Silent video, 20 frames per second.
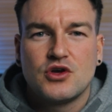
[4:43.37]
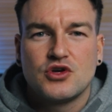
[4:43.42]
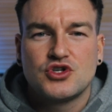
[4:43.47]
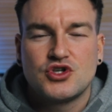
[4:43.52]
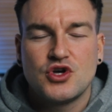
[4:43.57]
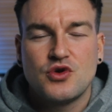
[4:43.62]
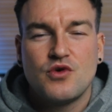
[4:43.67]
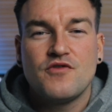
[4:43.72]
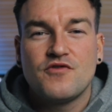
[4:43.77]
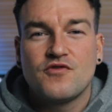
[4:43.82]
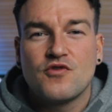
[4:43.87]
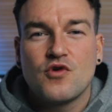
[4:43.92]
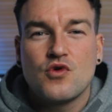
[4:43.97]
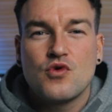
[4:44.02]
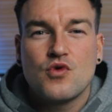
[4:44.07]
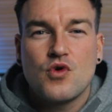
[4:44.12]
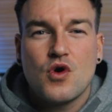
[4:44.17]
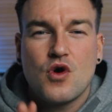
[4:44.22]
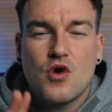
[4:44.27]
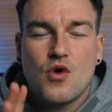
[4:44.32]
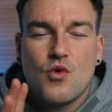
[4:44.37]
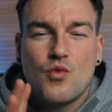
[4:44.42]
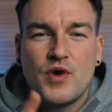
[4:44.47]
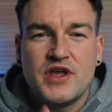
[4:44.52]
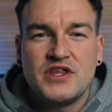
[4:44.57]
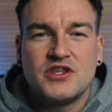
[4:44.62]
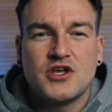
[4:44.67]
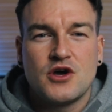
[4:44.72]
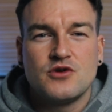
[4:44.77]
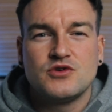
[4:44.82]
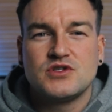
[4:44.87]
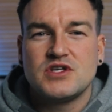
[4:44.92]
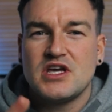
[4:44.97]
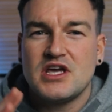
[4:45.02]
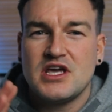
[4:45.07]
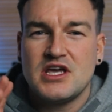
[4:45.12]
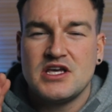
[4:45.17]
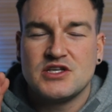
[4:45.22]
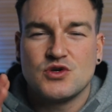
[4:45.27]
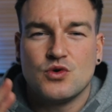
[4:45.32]
Shooting through windows
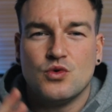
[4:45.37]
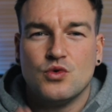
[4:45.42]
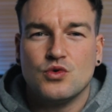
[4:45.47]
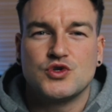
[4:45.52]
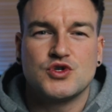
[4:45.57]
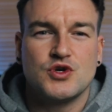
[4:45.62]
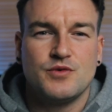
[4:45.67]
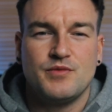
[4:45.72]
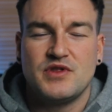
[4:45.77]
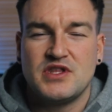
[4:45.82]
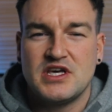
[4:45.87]
is awesome.